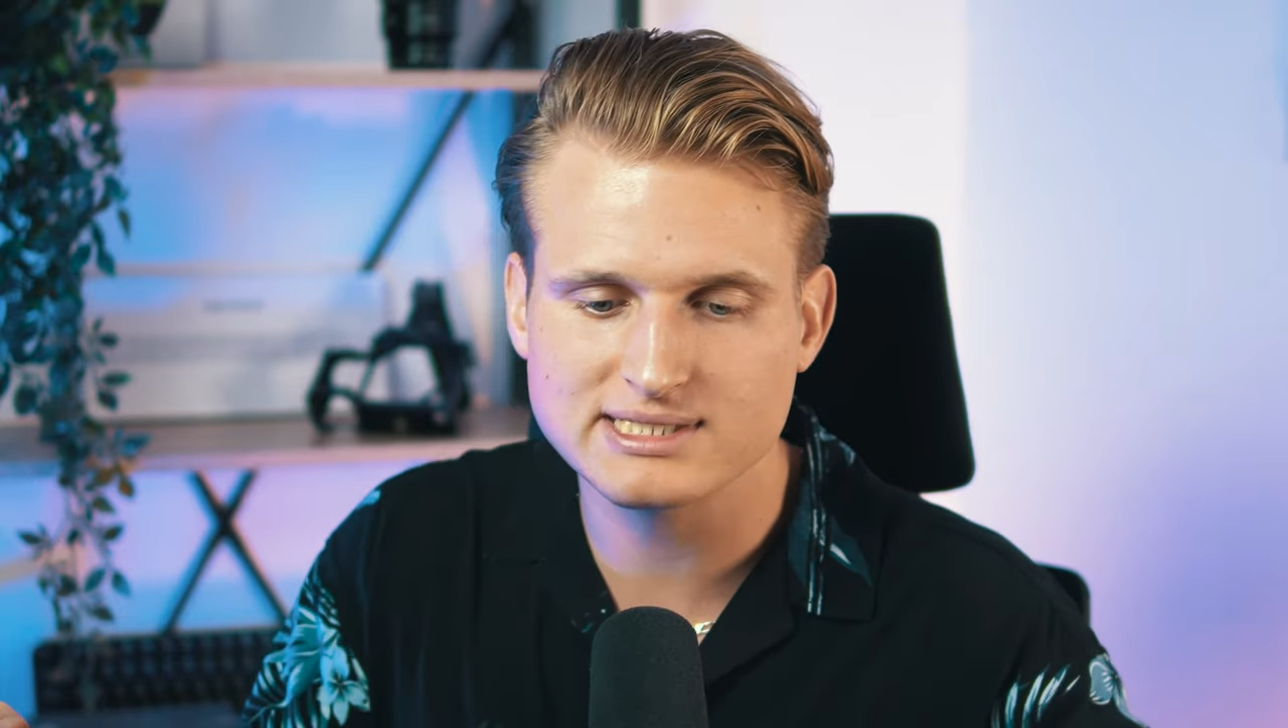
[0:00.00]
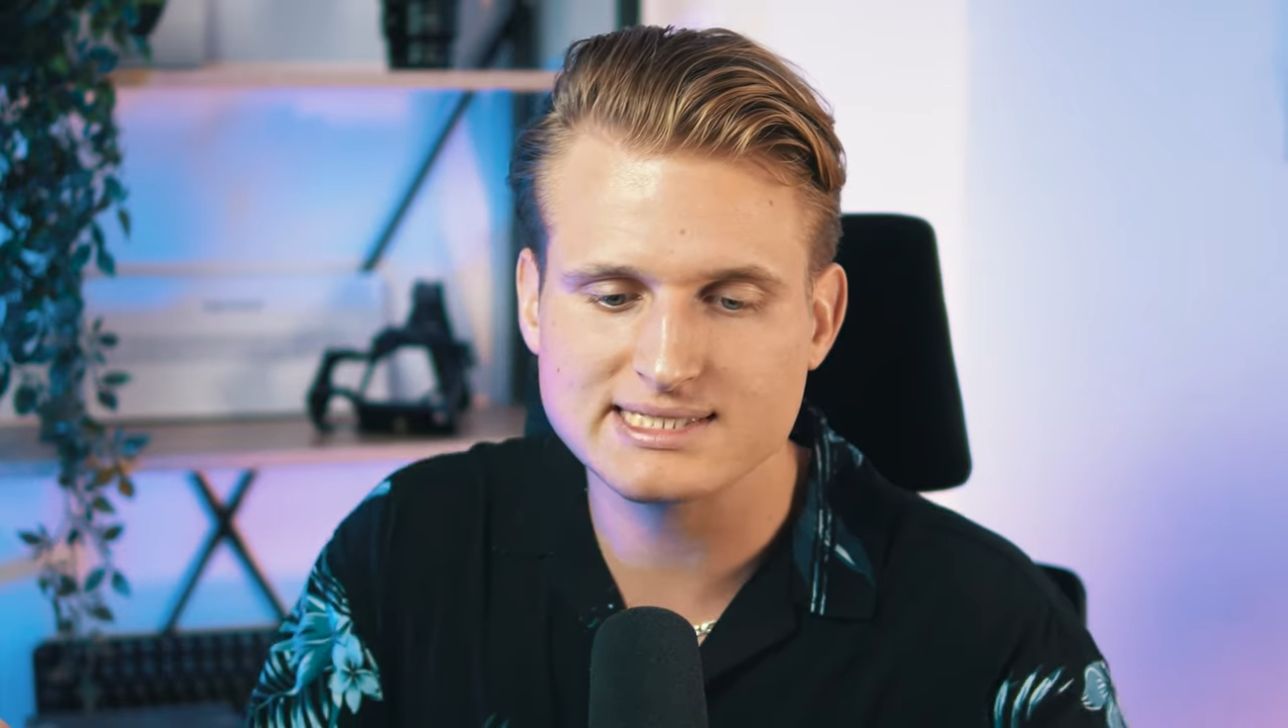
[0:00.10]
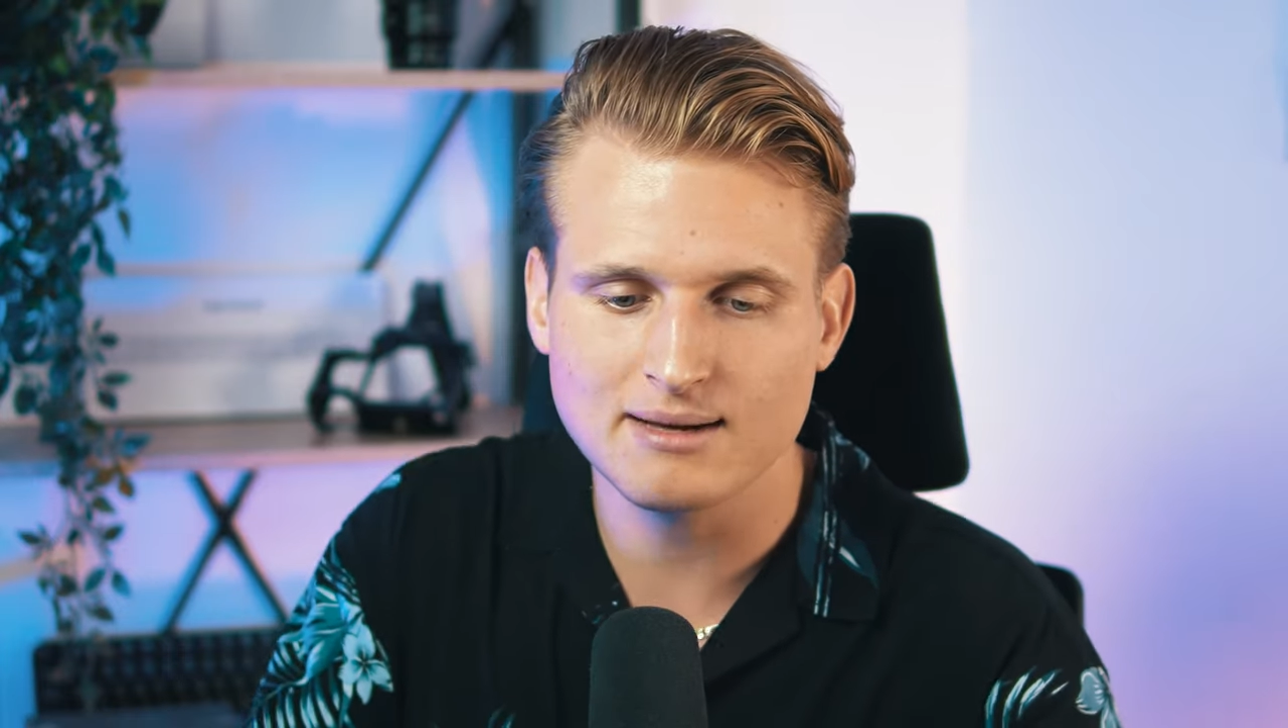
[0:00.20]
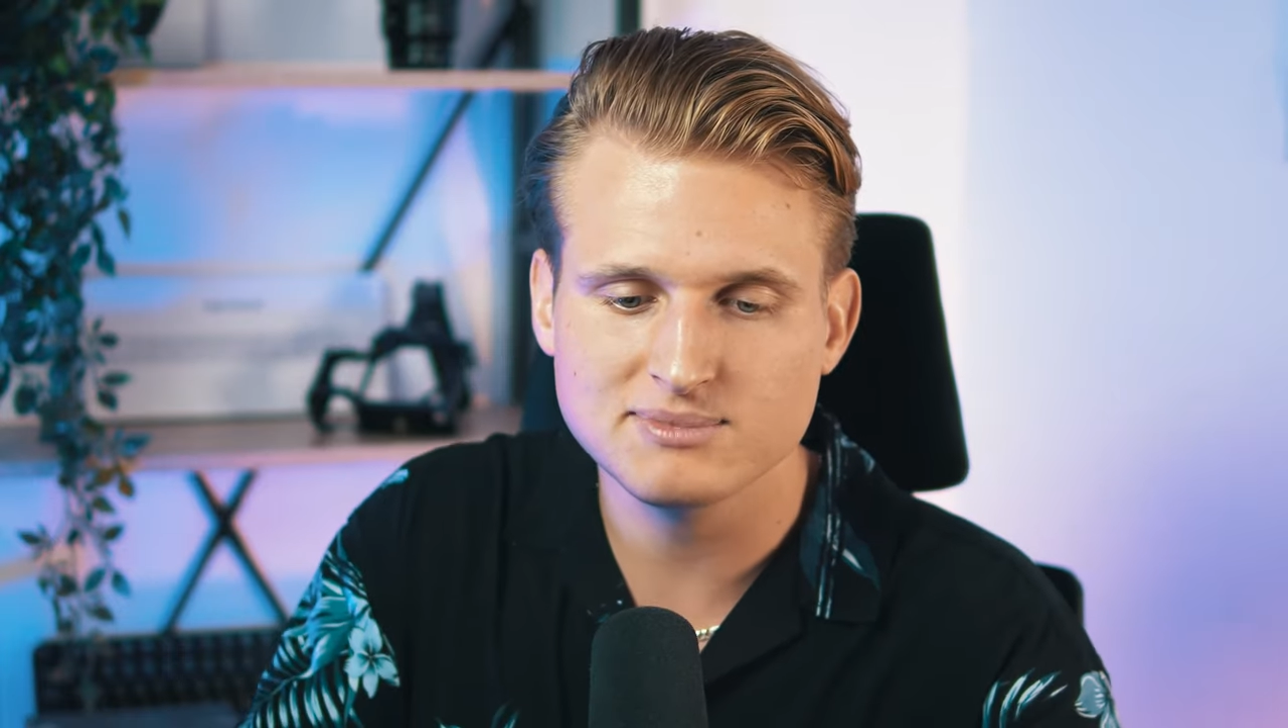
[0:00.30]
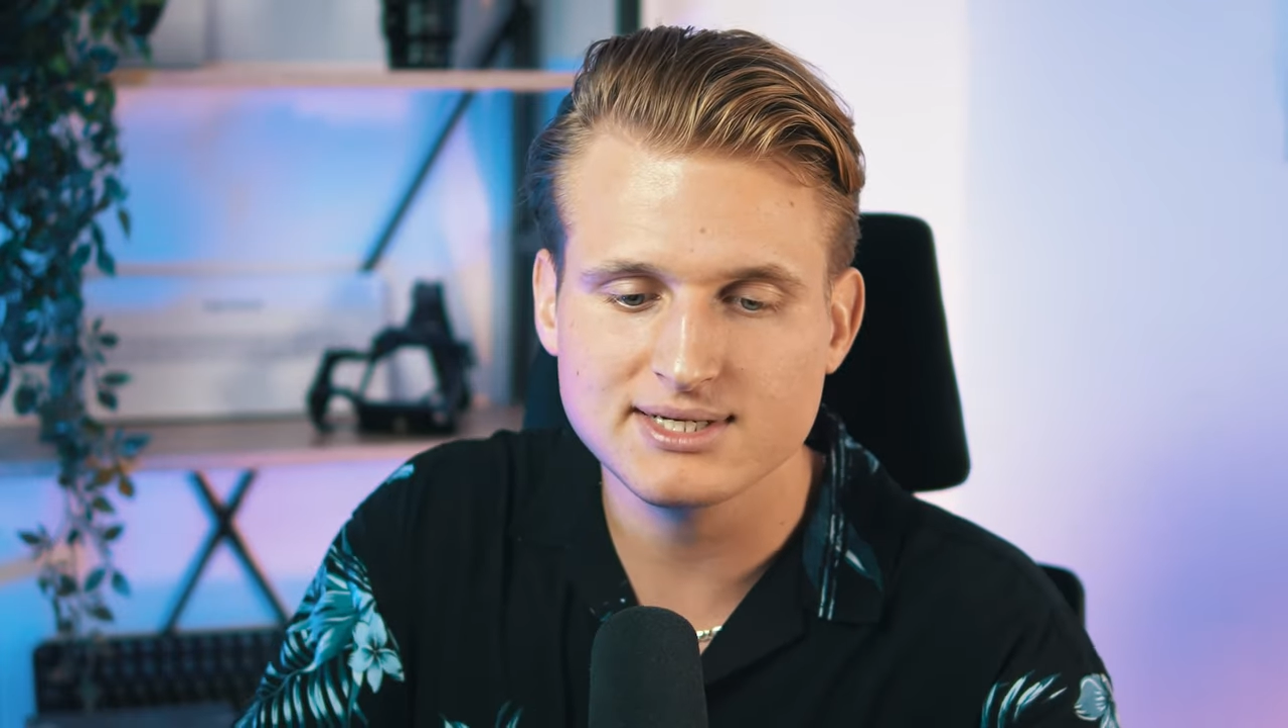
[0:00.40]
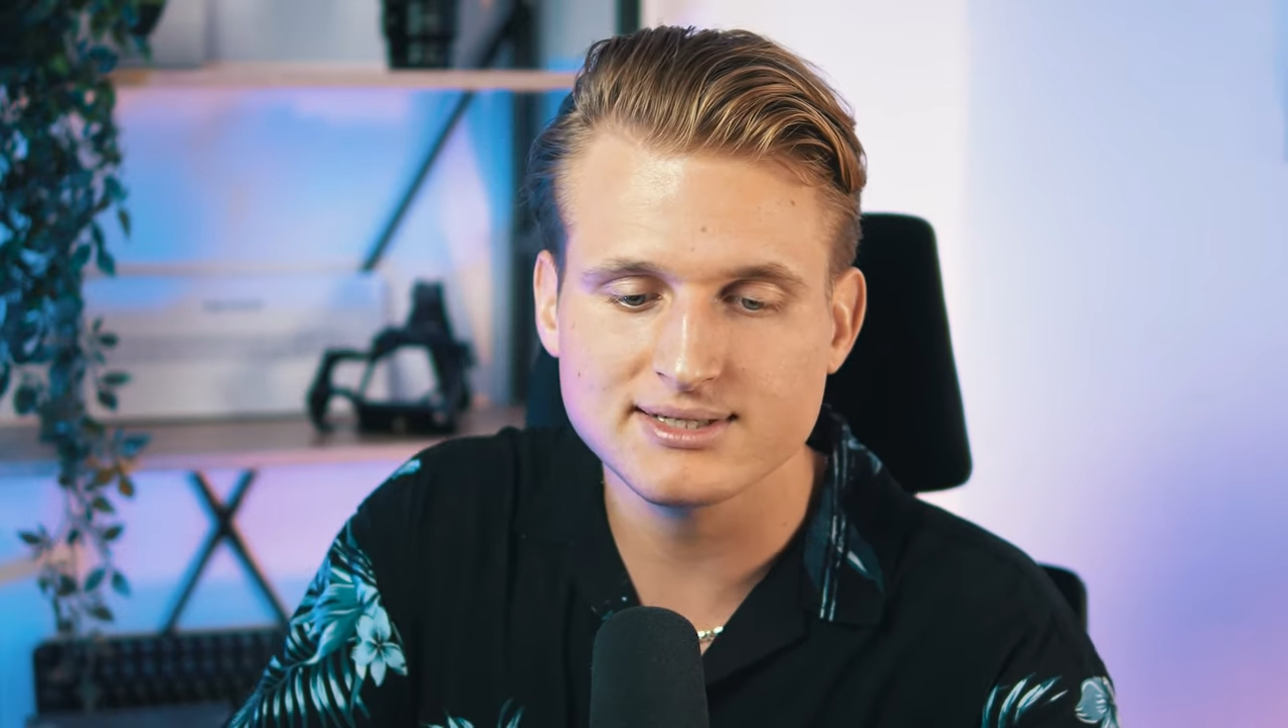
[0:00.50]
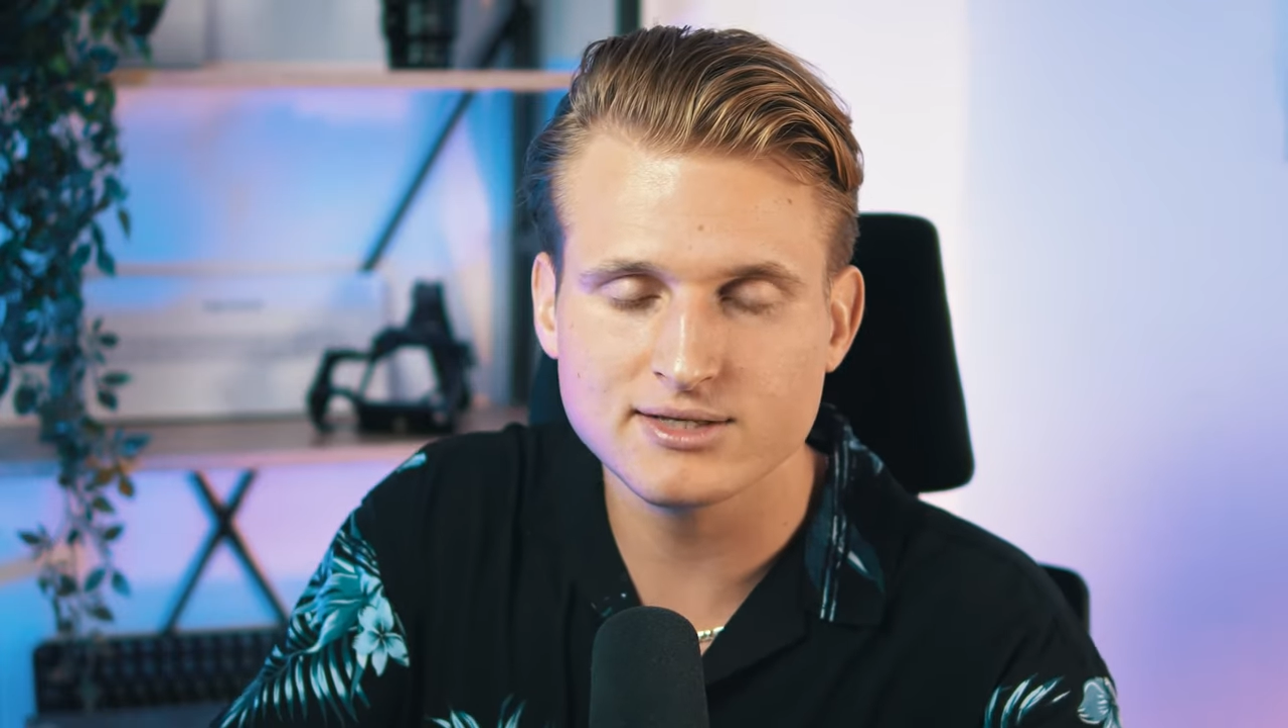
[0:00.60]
something